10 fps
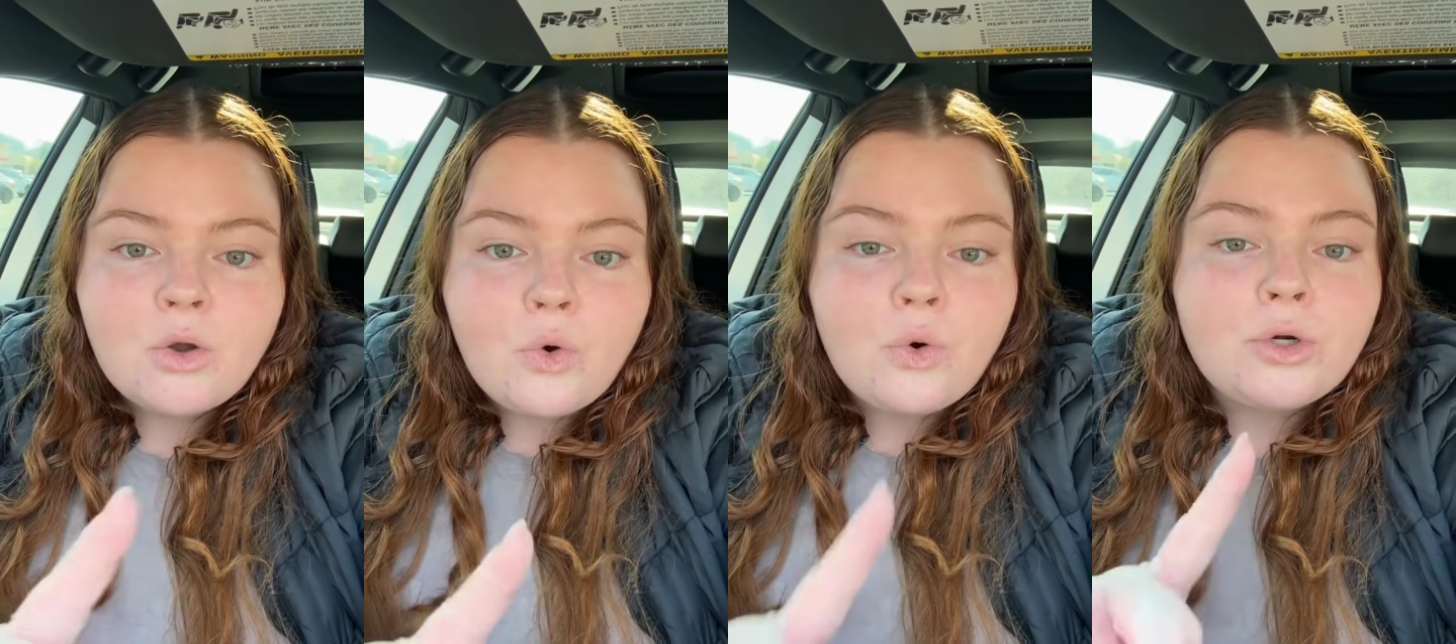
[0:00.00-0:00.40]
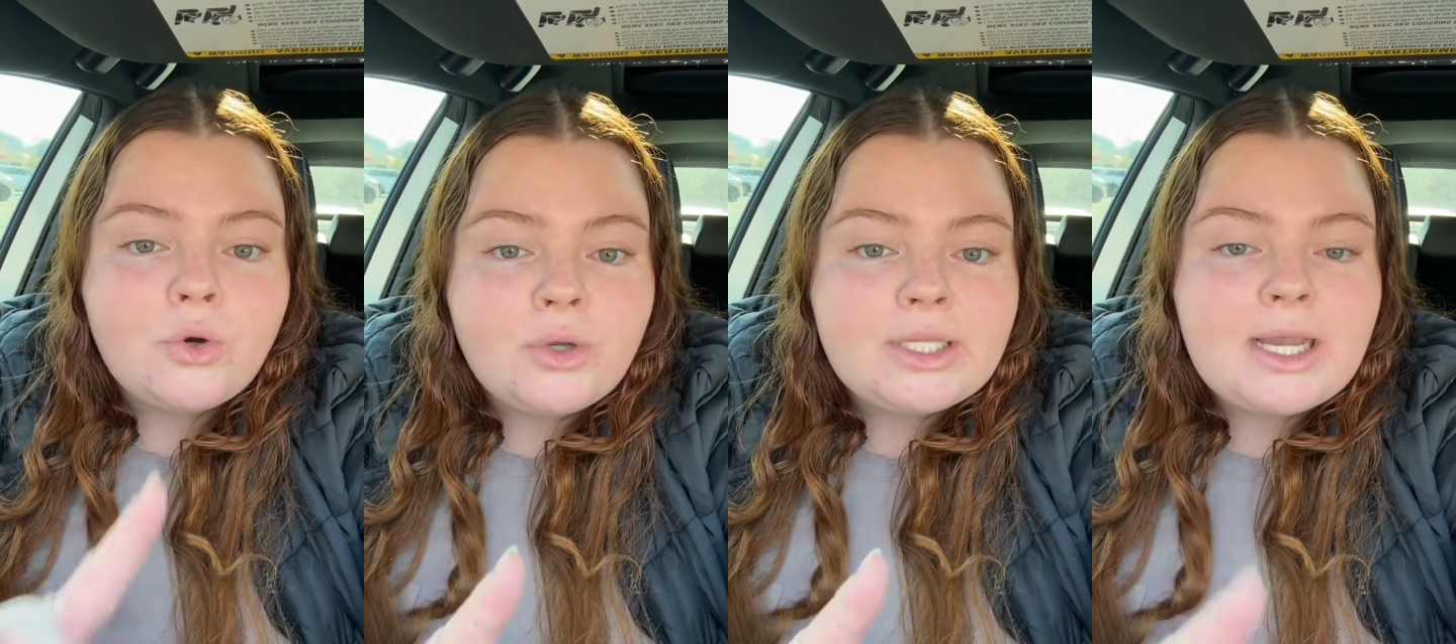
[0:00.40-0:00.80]
Corn
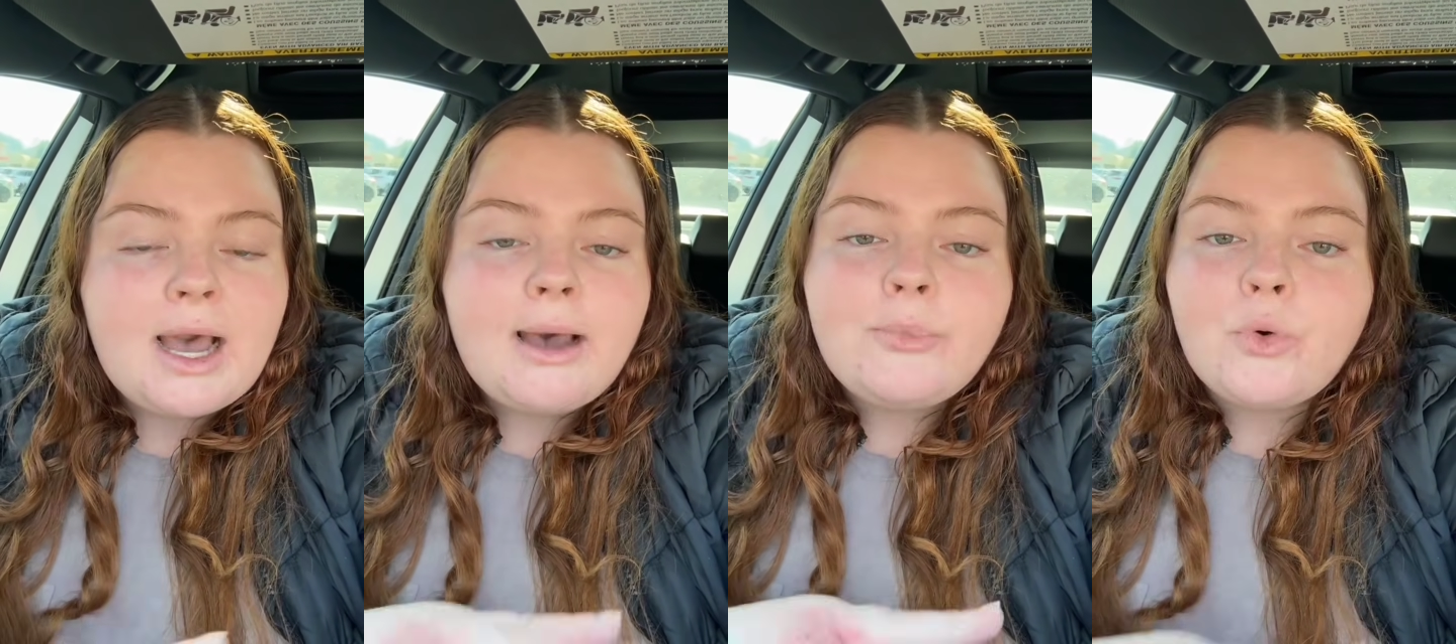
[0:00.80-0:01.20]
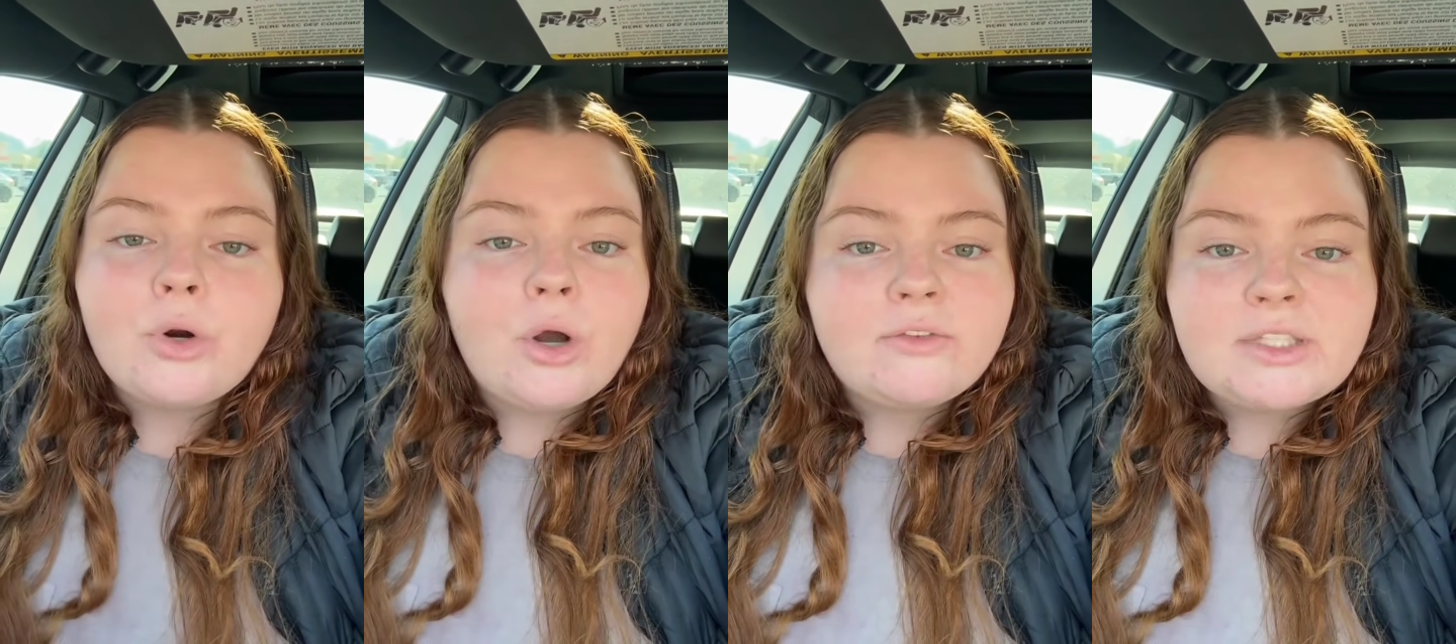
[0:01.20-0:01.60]
on the cob
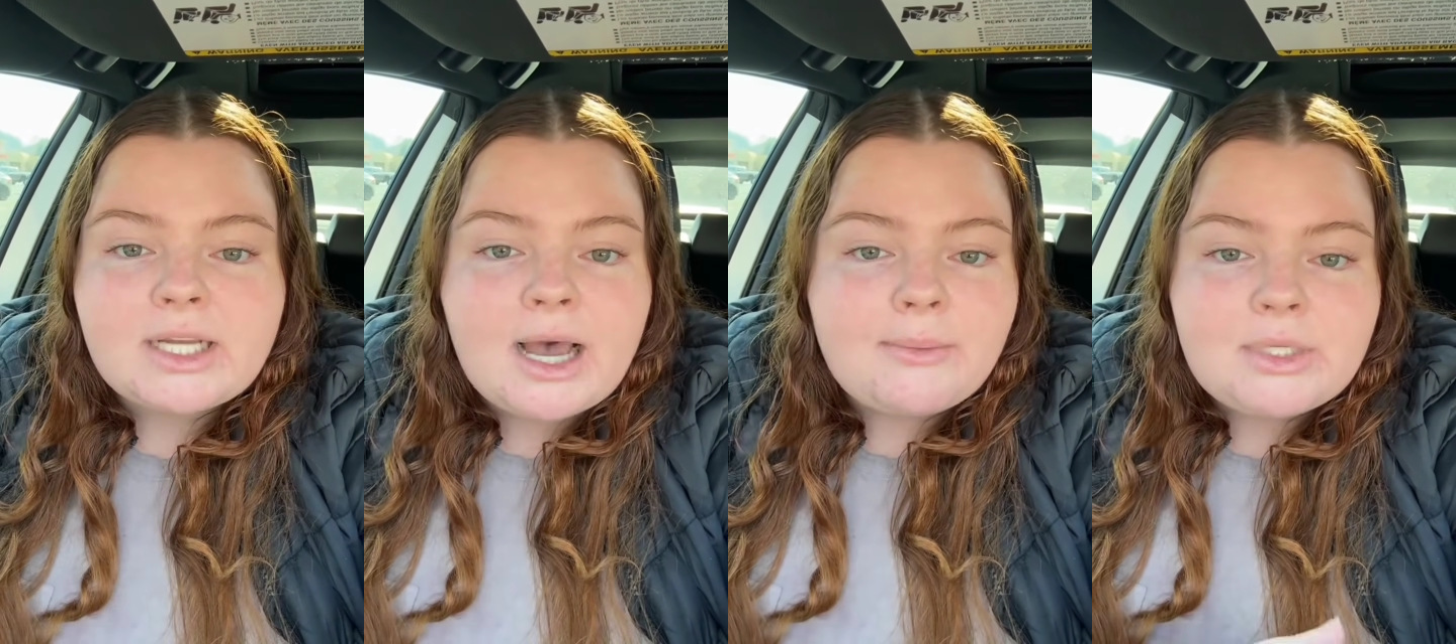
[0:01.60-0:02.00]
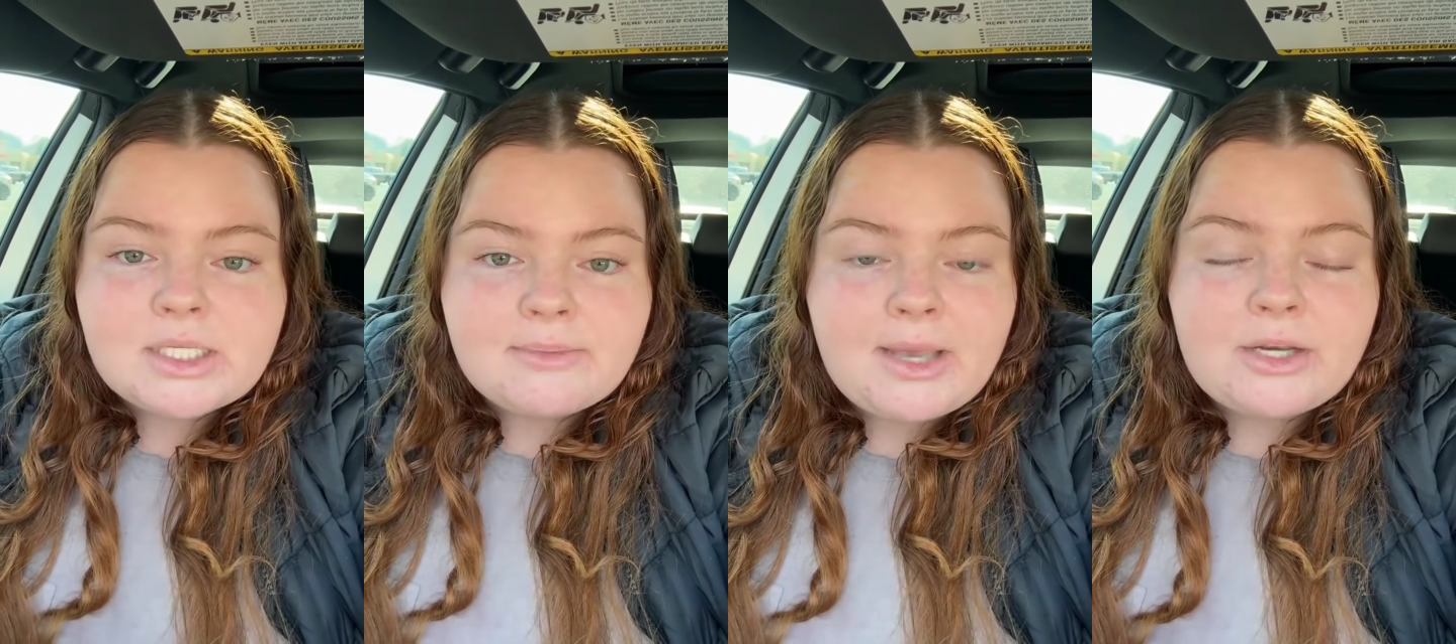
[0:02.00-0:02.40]
or off the cob,
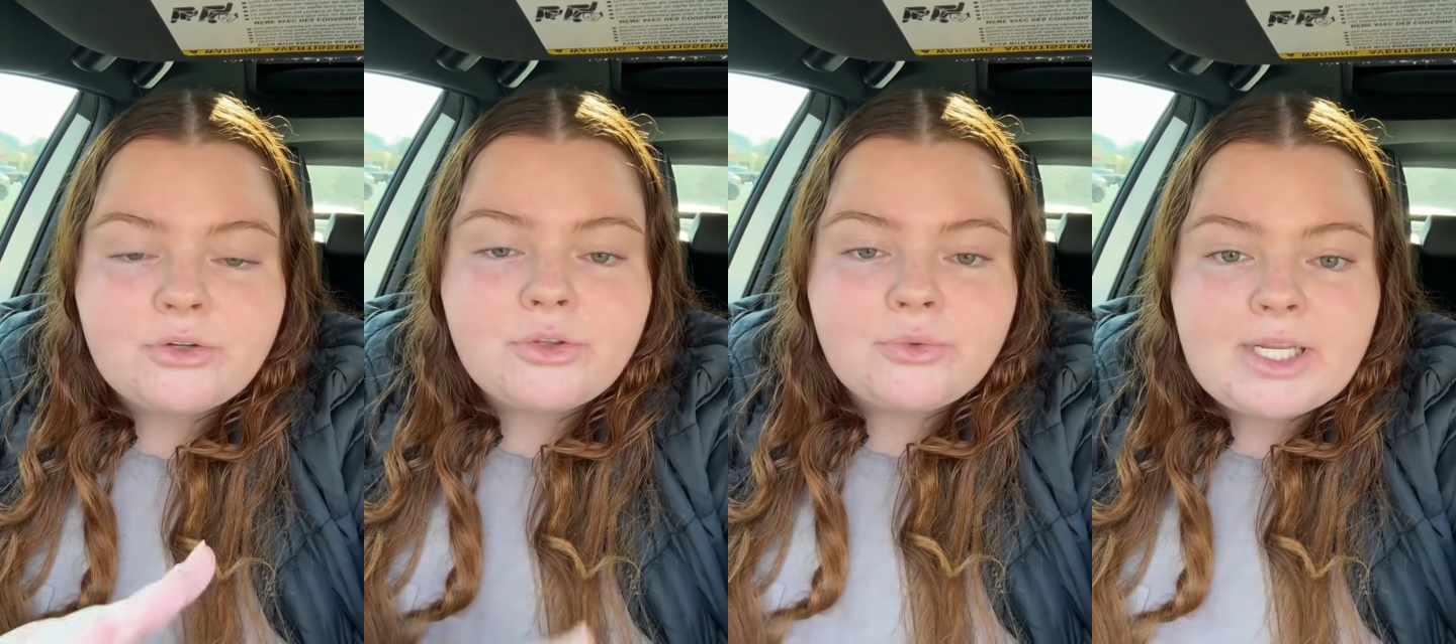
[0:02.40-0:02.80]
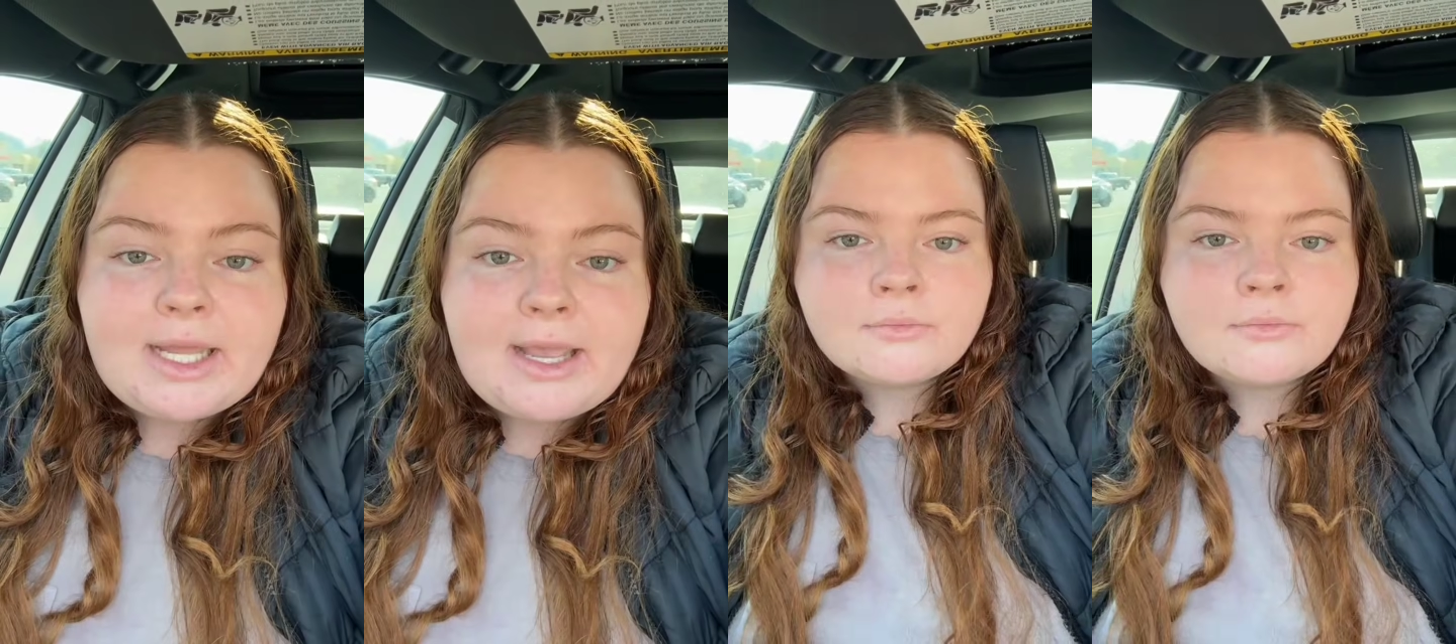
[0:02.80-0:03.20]
doesn't matter,
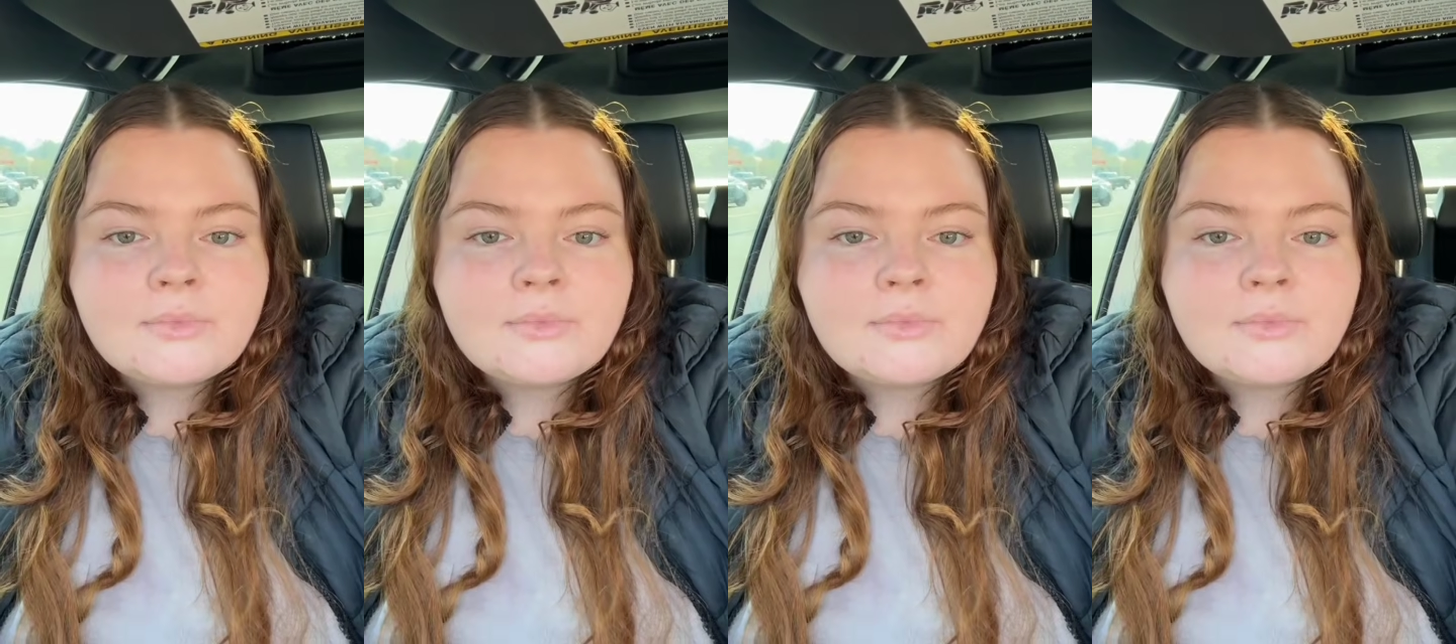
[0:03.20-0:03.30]
3.5.